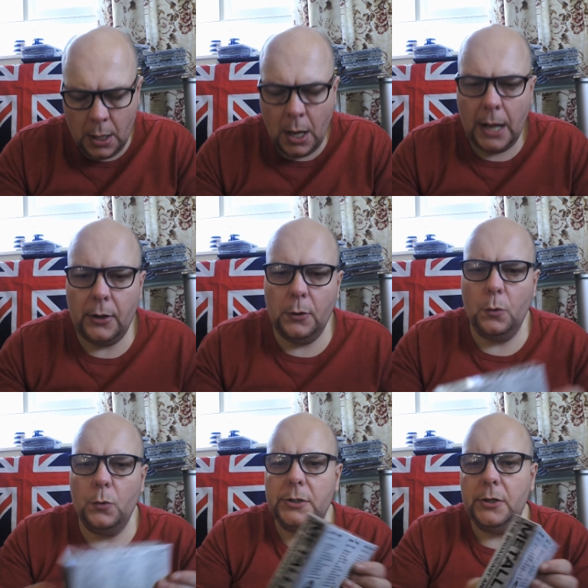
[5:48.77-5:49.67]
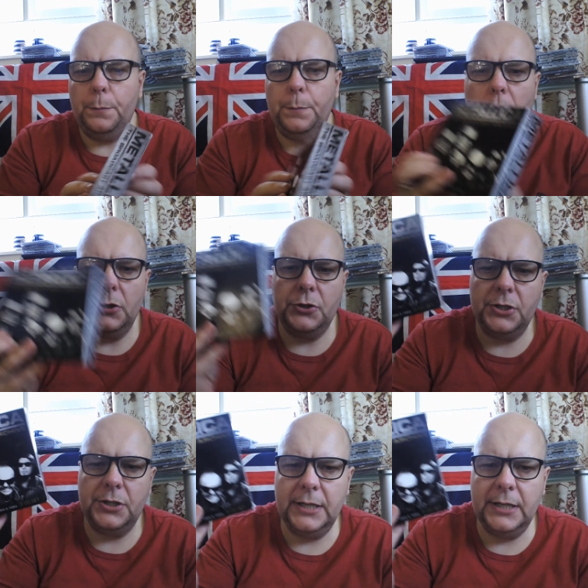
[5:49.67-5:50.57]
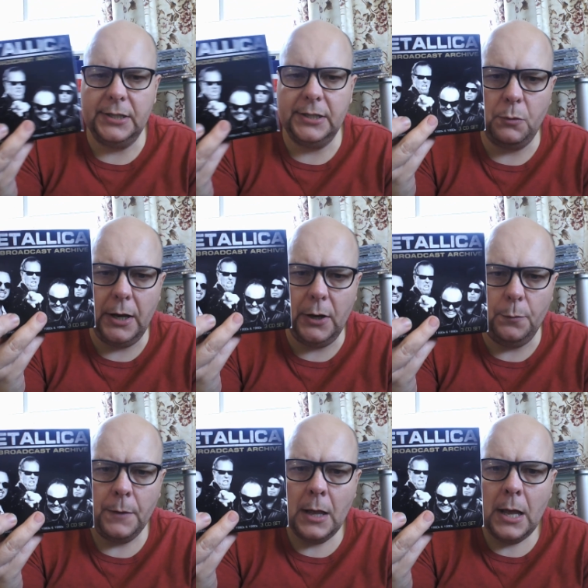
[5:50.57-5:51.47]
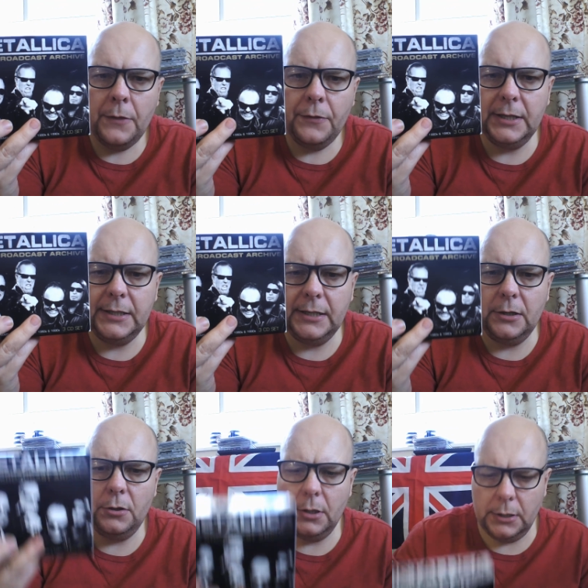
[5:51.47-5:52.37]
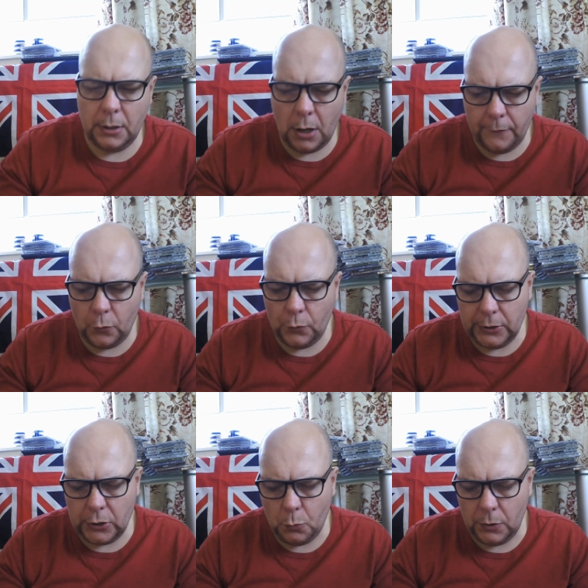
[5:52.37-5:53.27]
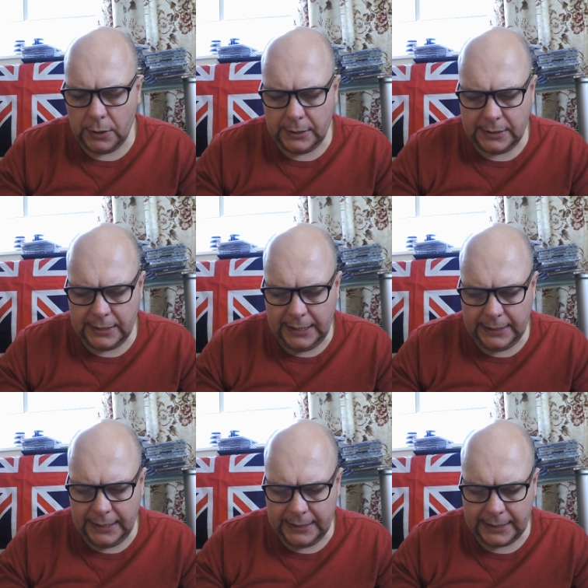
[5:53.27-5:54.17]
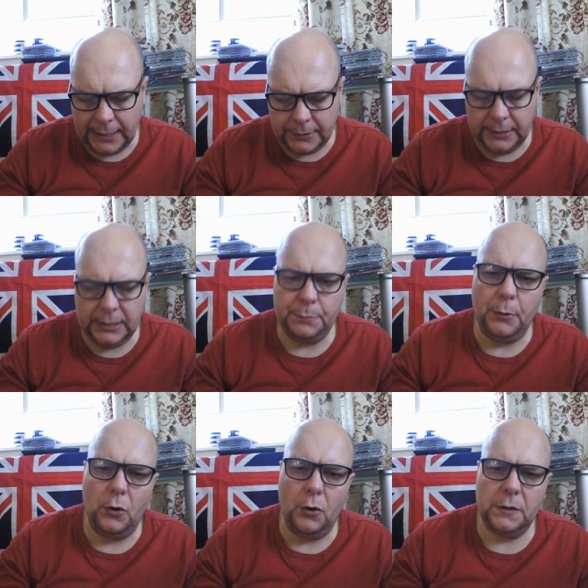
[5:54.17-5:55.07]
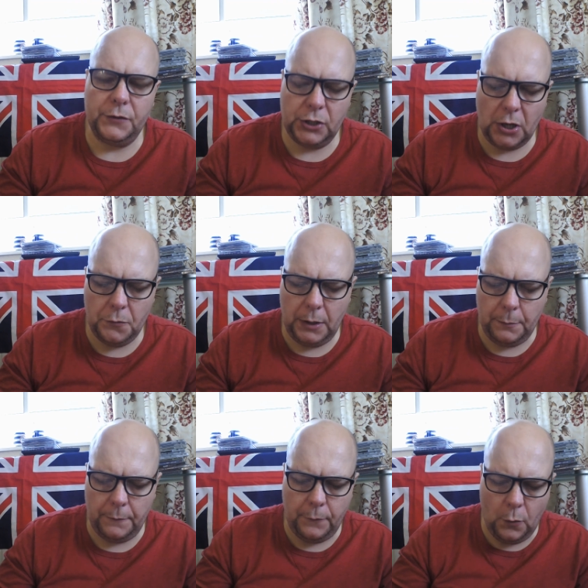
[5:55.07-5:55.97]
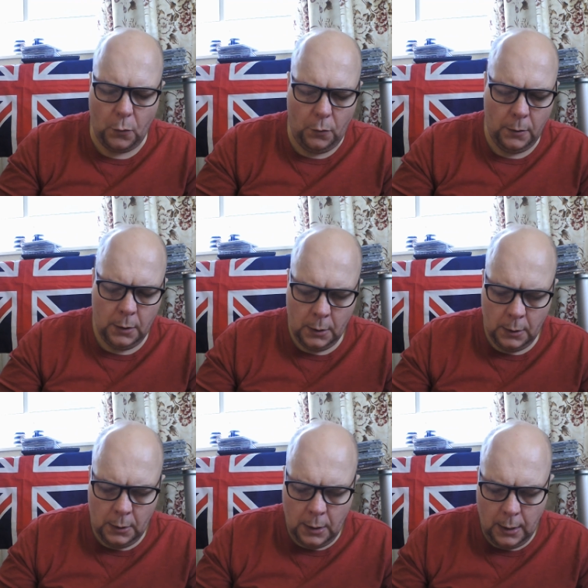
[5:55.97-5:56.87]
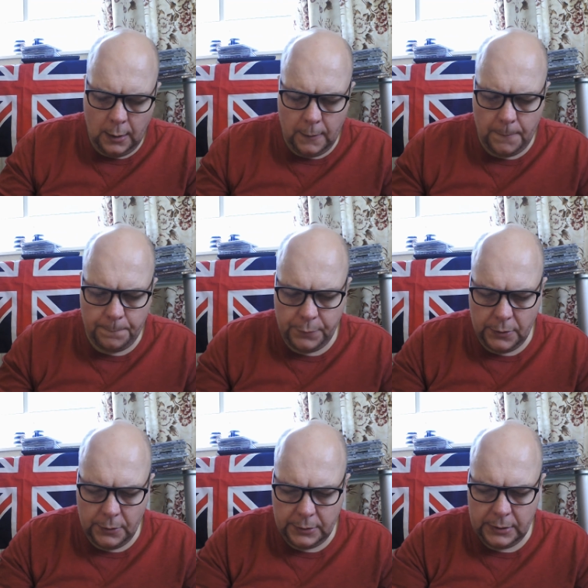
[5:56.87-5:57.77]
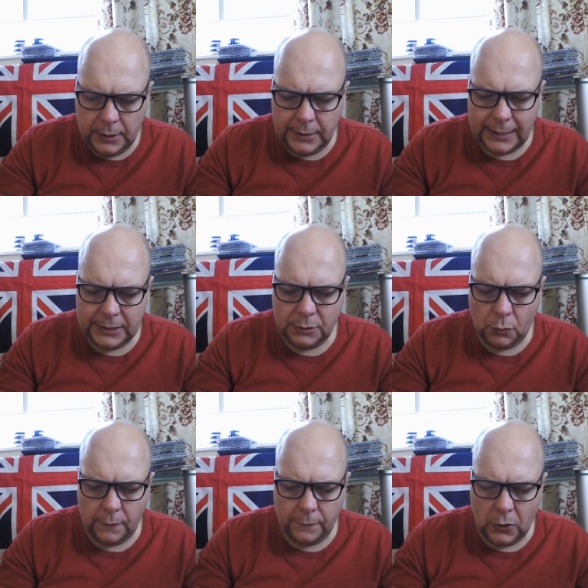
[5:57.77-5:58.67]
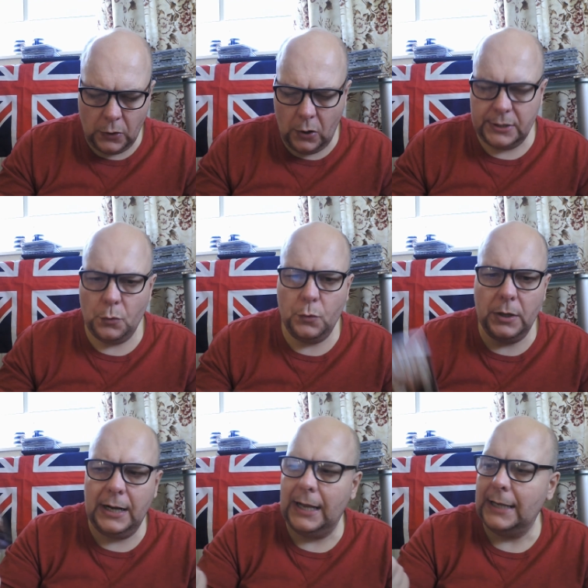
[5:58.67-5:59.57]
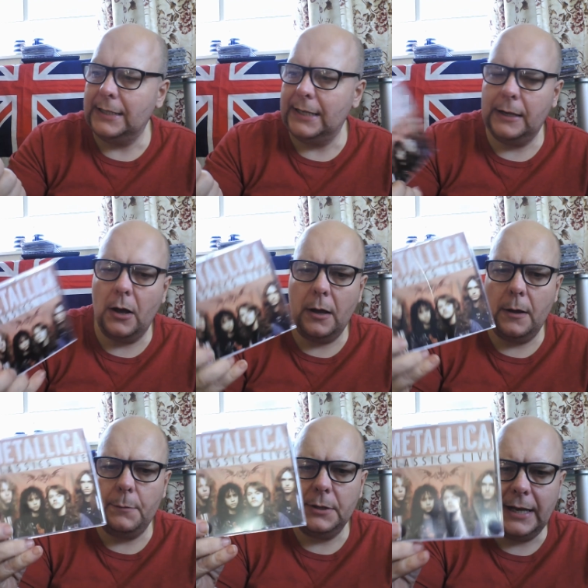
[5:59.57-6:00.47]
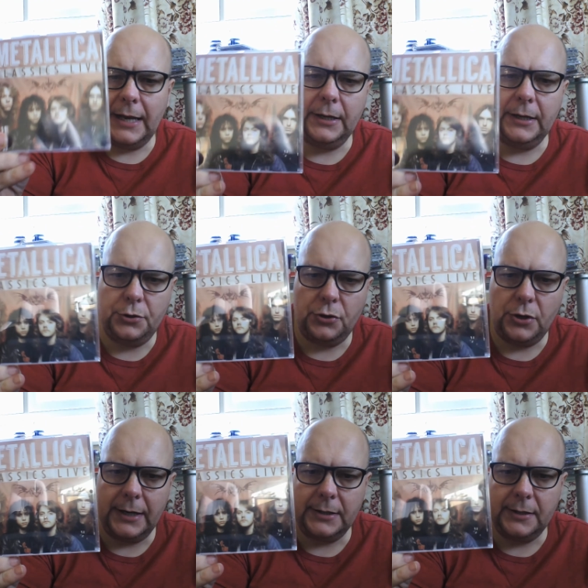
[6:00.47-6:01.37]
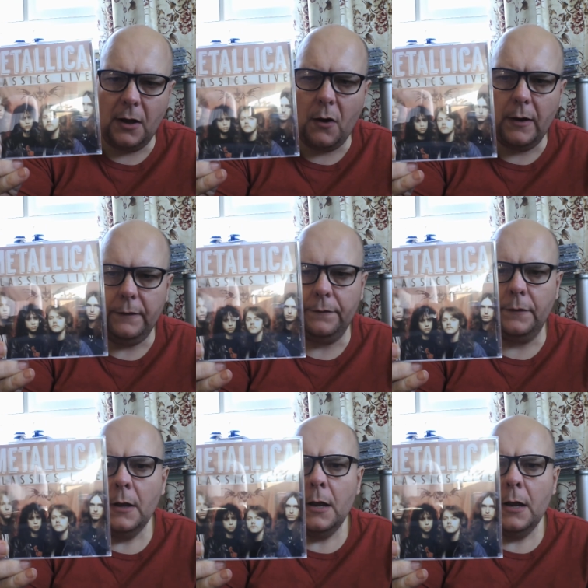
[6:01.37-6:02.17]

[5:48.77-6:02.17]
And I also purchased this as well. This is another, I've already got one of the CDs out of this box. I've shown it before. But that's what I've got, is all the classic Metallica tracks live.